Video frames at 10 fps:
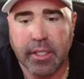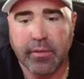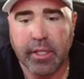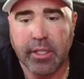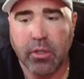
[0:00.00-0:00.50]

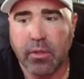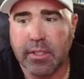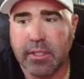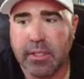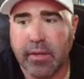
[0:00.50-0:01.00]
dividend yield
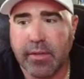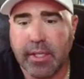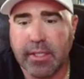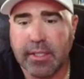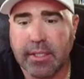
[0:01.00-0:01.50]
is
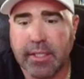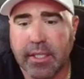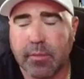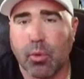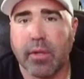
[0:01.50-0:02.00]

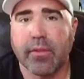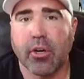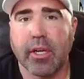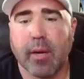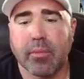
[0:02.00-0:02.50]
seventy-six point
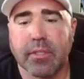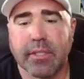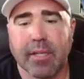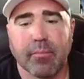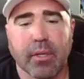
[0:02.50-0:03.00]
three nine
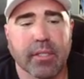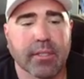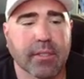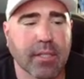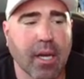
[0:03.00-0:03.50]
percent, but the
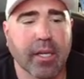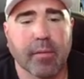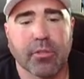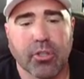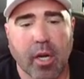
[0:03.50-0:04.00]
stock
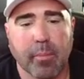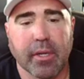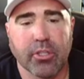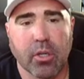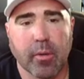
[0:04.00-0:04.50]
keeps
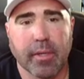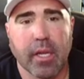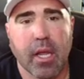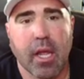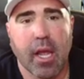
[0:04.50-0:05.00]
dropping and dropping.
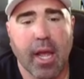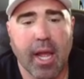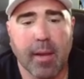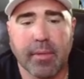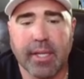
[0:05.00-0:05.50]

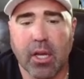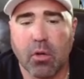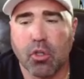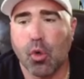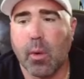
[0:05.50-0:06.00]
I'm
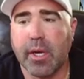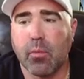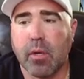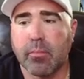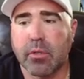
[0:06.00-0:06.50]
down
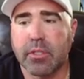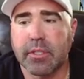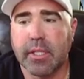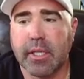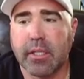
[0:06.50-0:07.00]
twenty-one
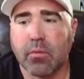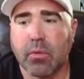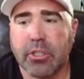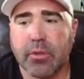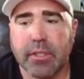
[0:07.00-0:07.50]
percent of
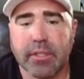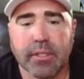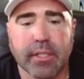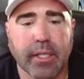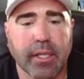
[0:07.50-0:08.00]
what you can
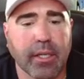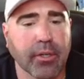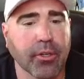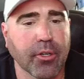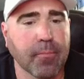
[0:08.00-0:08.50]
see
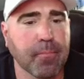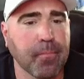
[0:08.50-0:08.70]
here.